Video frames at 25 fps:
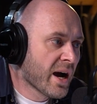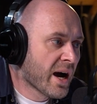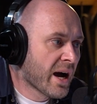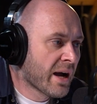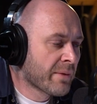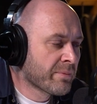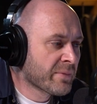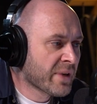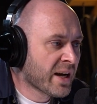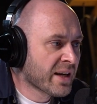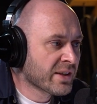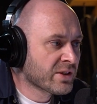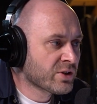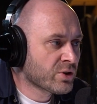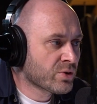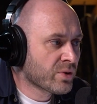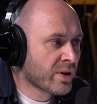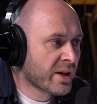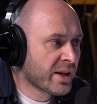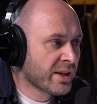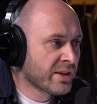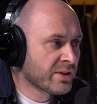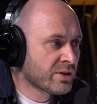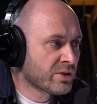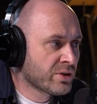I'm not
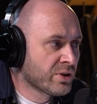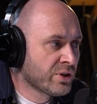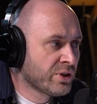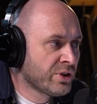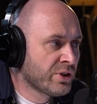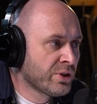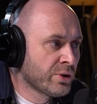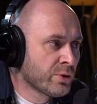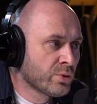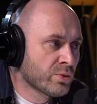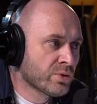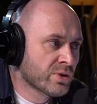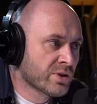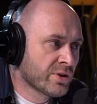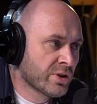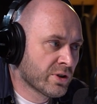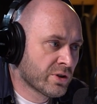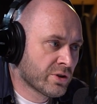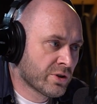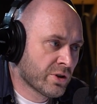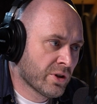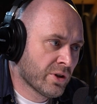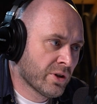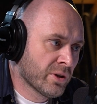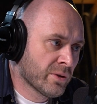trying to use the
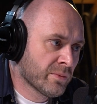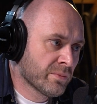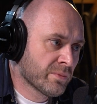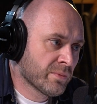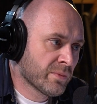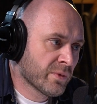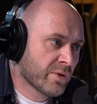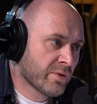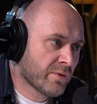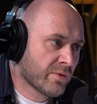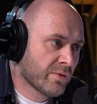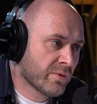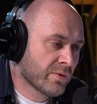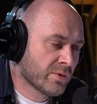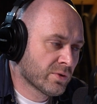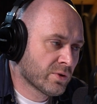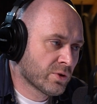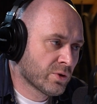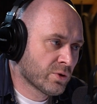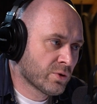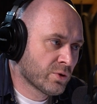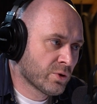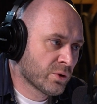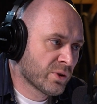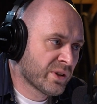term
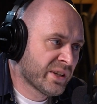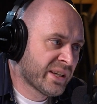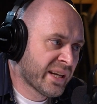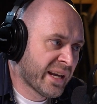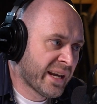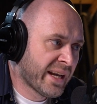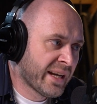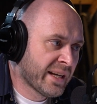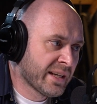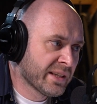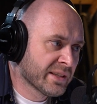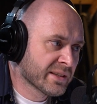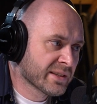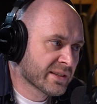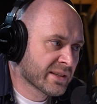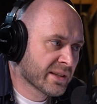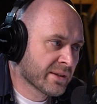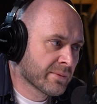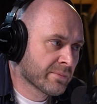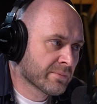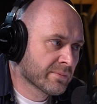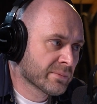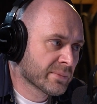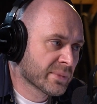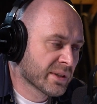to gain
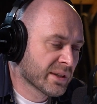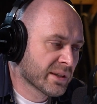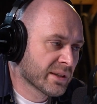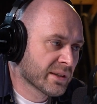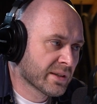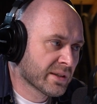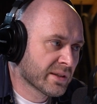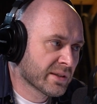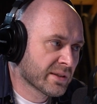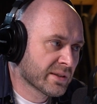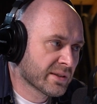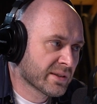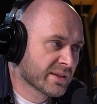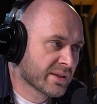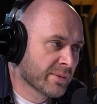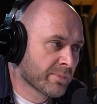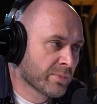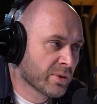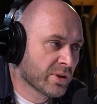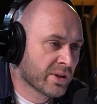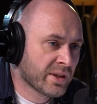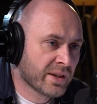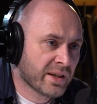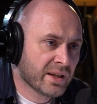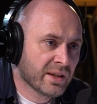some
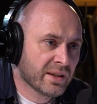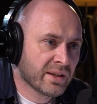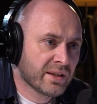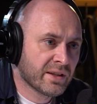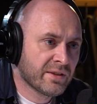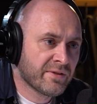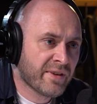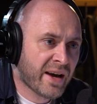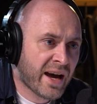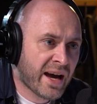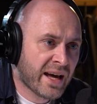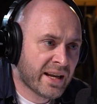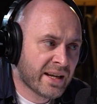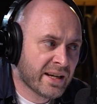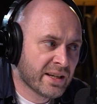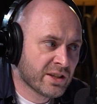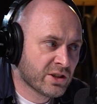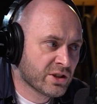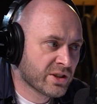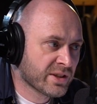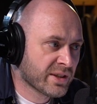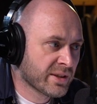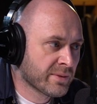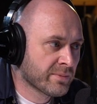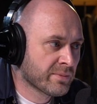political
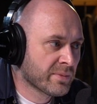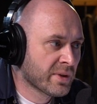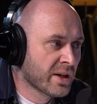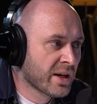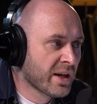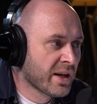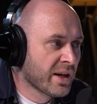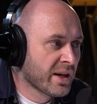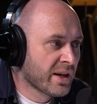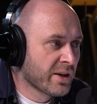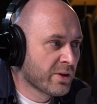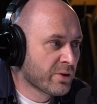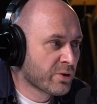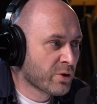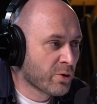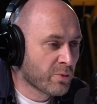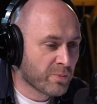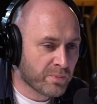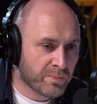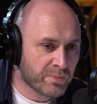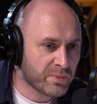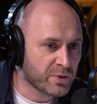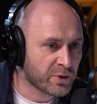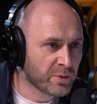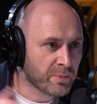advantage, some,
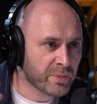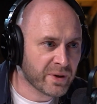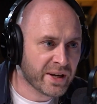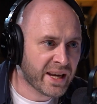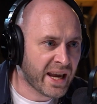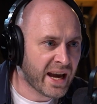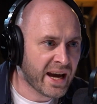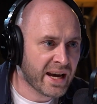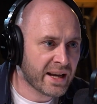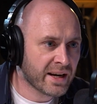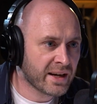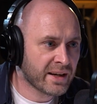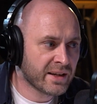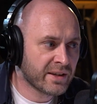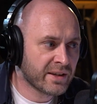propaganda